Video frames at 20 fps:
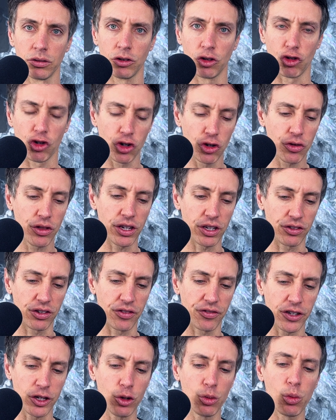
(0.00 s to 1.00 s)
The truth is,
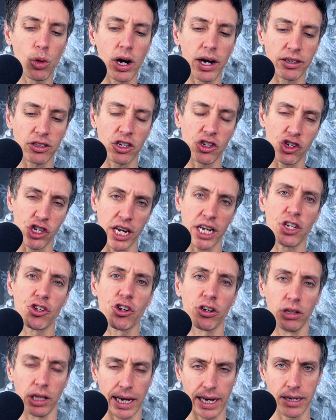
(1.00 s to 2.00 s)
if you want to change
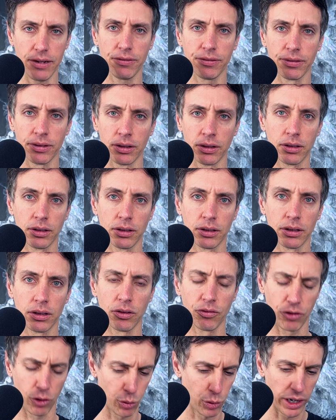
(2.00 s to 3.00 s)
your life
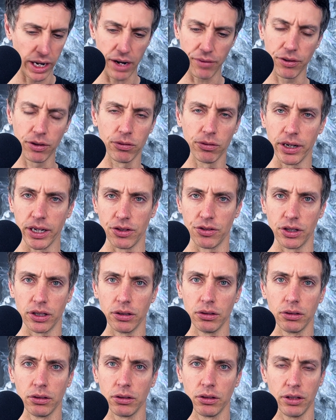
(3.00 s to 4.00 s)
for whatever
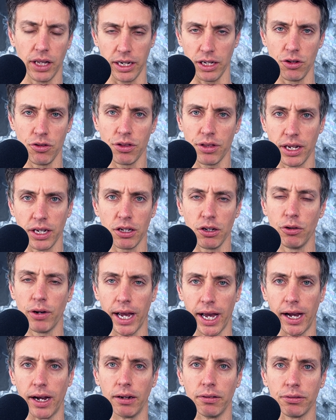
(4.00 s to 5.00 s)
reason that you think you
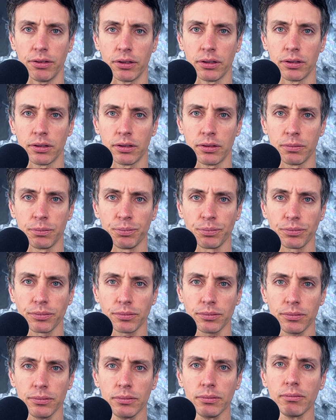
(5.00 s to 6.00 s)
have,
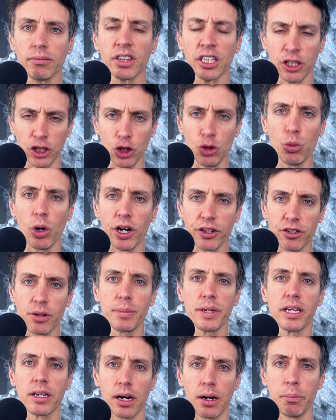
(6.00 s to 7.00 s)
you want to
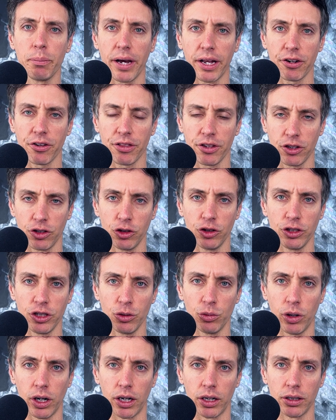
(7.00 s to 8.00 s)
become better than who
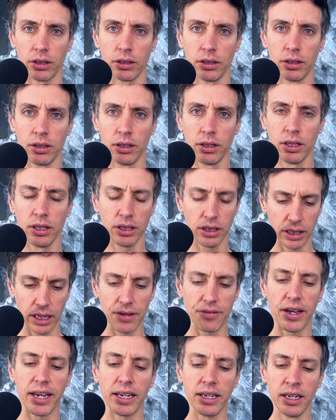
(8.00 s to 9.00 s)
you are,
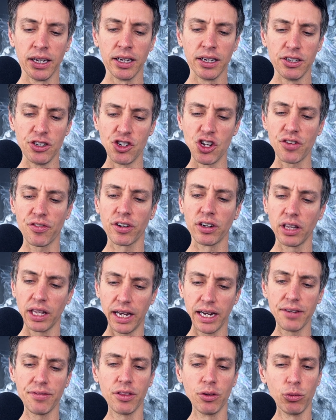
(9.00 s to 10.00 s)
live a different
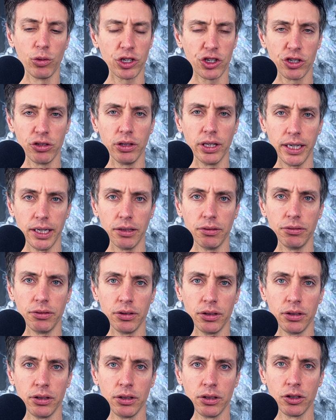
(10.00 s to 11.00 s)
life than what you live,
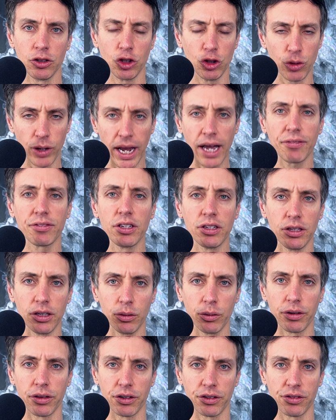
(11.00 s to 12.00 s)
you have to
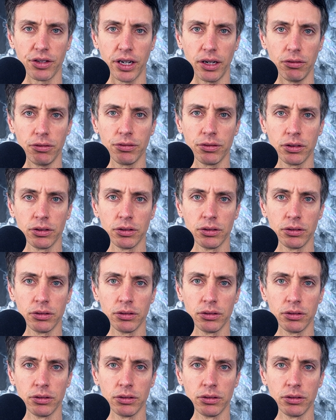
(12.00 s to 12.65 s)
deal with yourself.